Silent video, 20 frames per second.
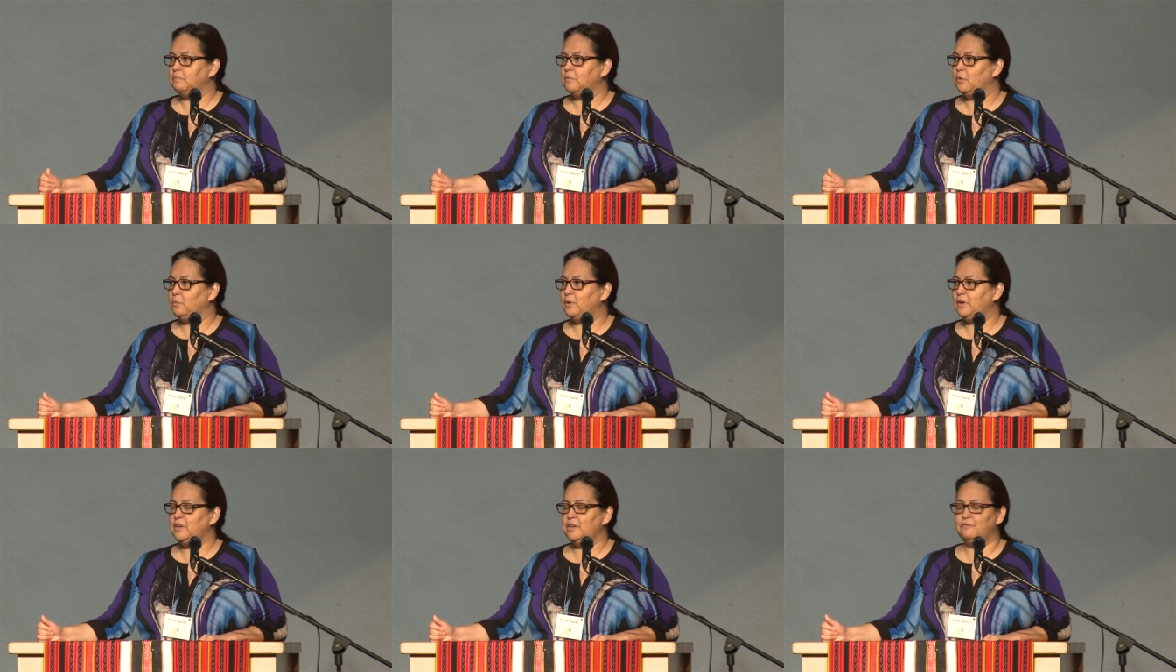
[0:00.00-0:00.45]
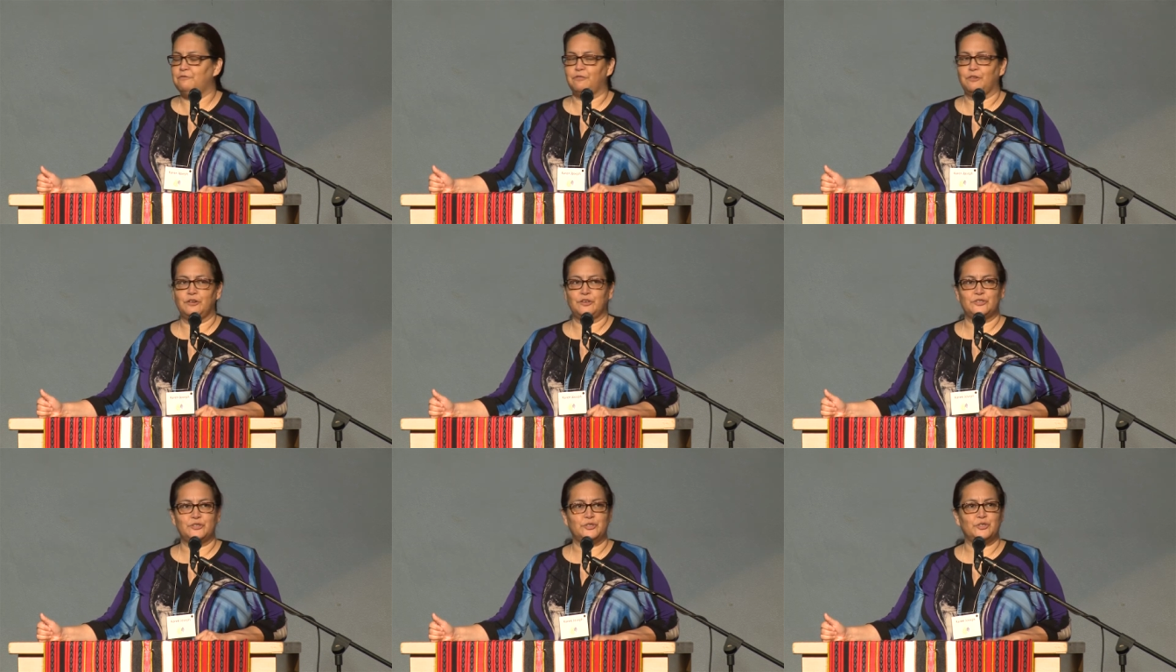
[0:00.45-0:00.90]
when he
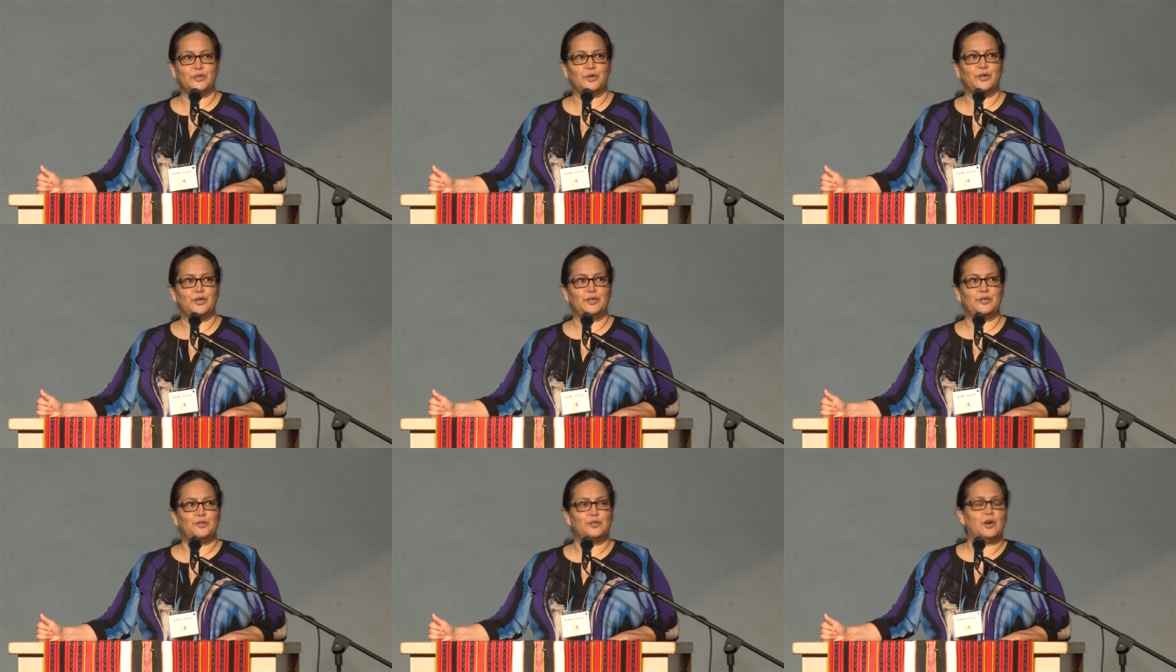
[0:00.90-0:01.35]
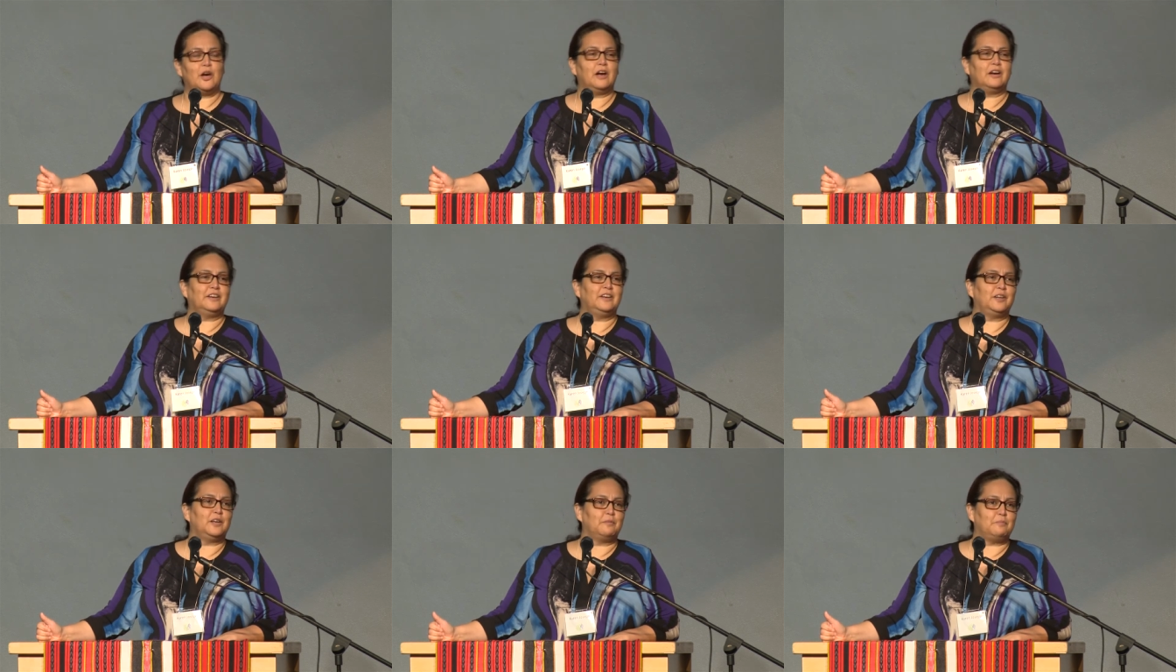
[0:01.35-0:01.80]
first started
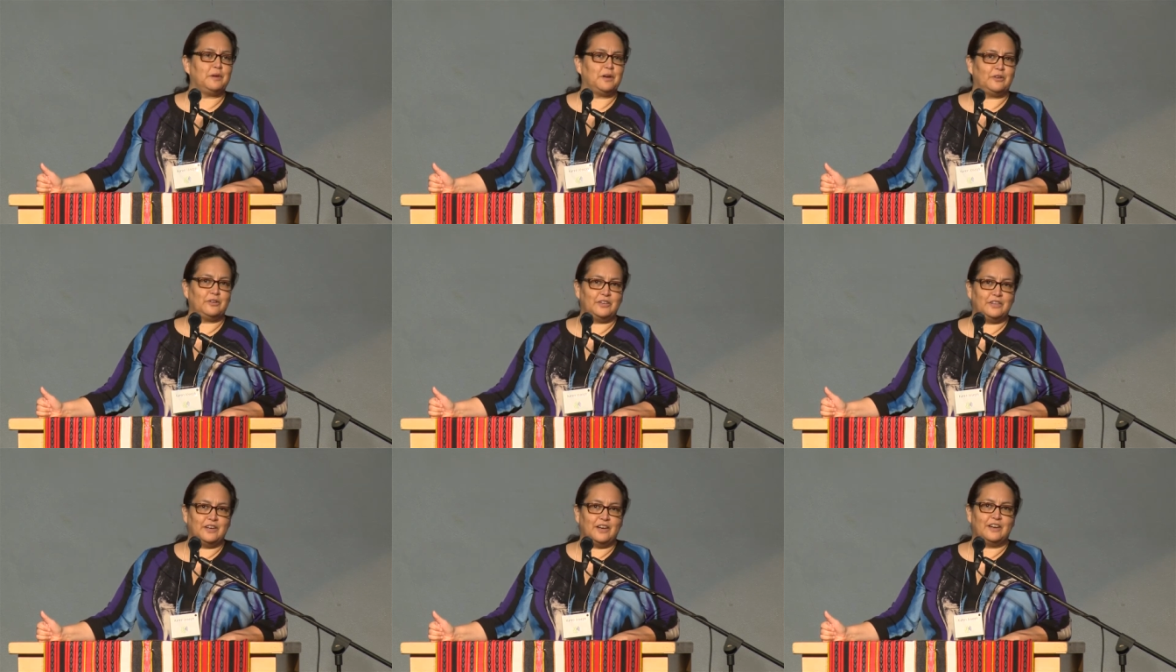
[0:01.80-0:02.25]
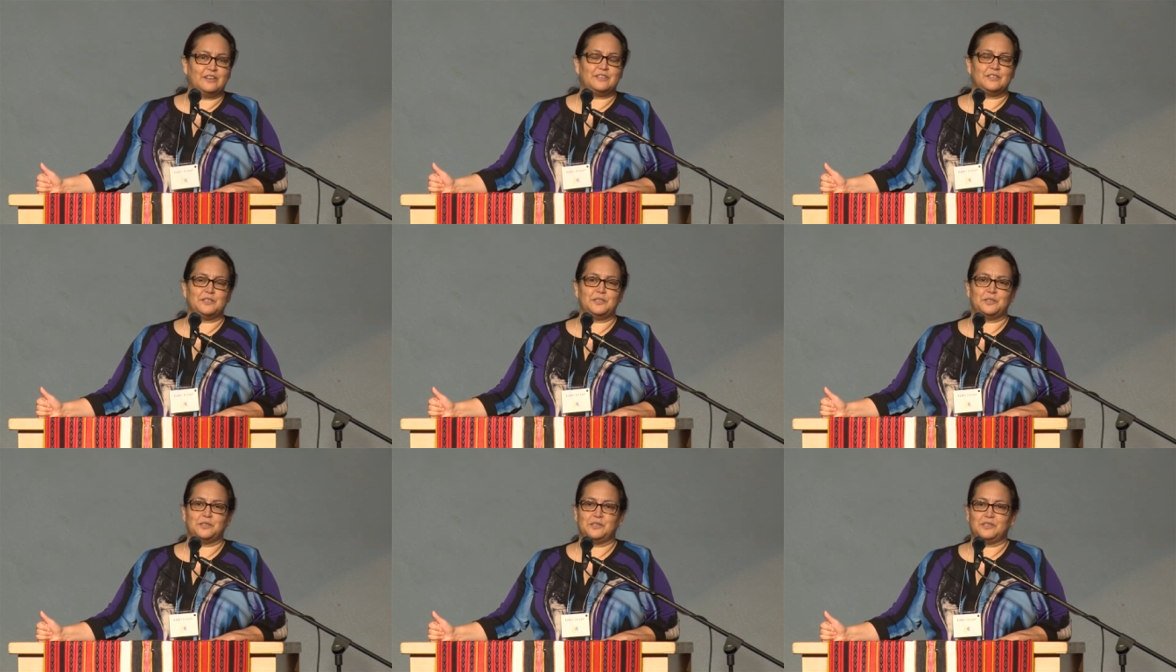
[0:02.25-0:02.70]
talking about it as
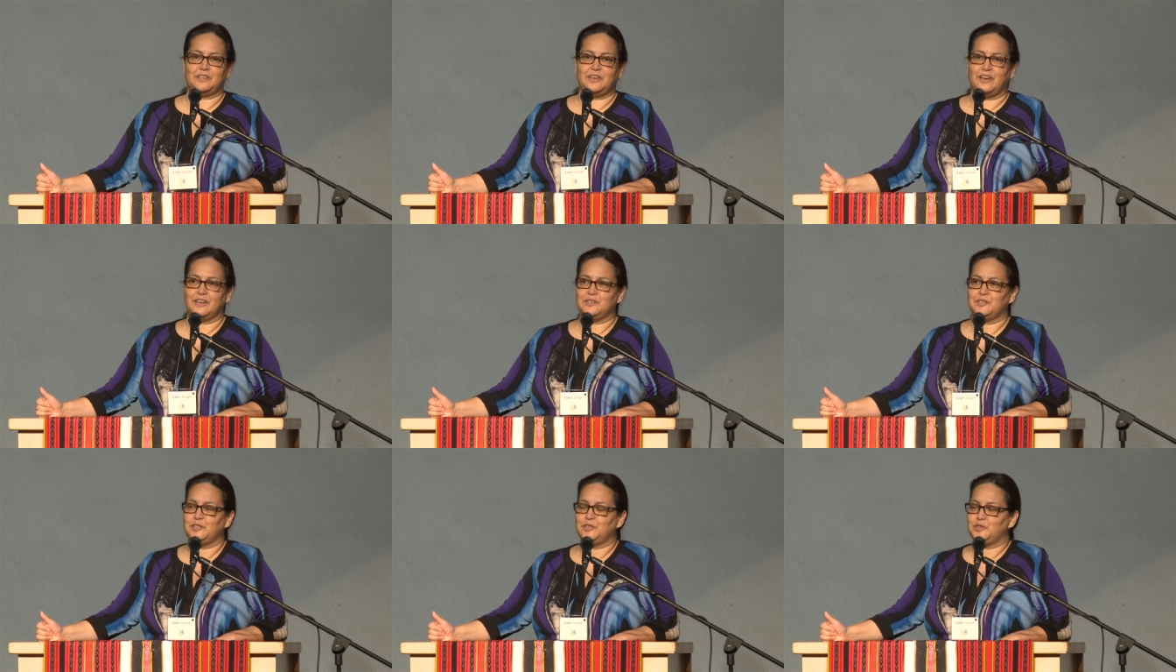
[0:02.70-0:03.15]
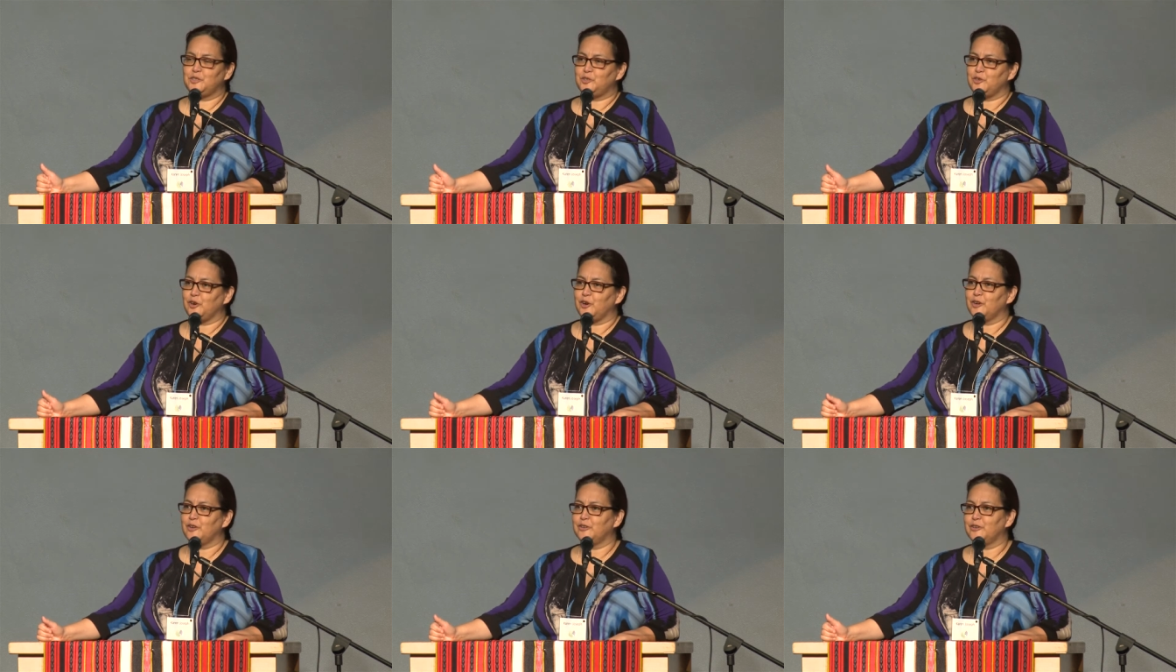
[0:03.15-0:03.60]
his as his
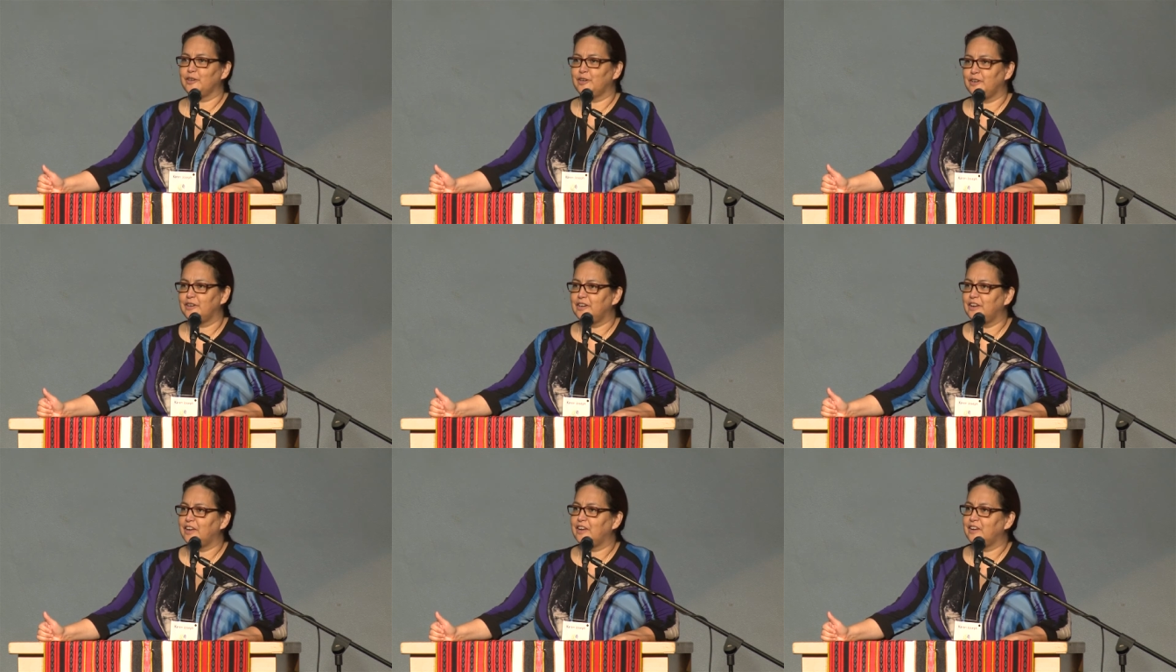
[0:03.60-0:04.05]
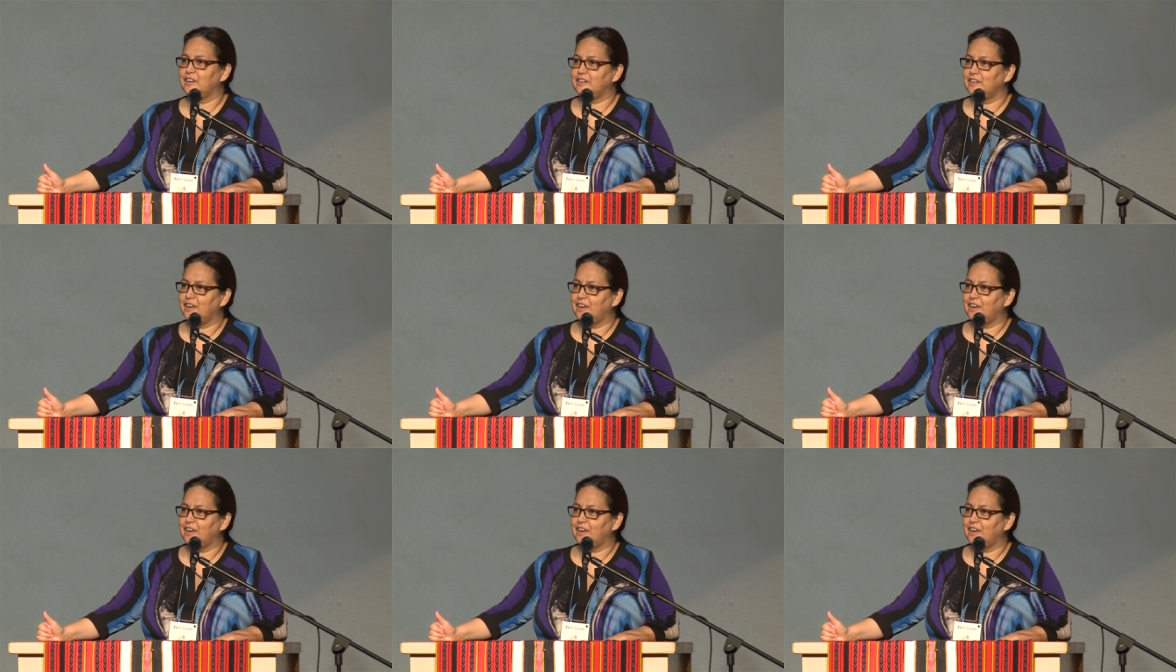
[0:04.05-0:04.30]
daughter and, and,